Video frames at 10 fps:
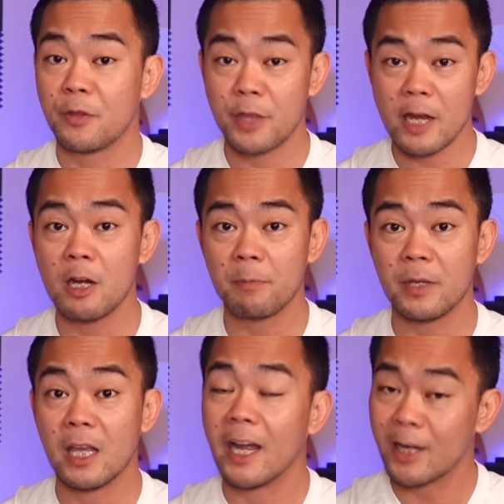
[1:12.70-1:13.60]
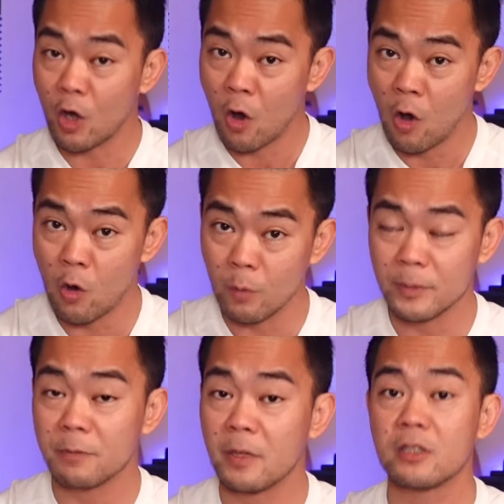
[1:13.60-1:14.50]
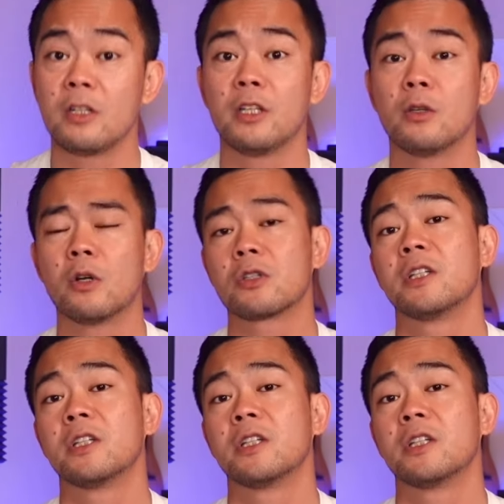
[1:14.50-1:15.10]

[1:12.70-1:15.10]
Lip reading: therapy at home, especially those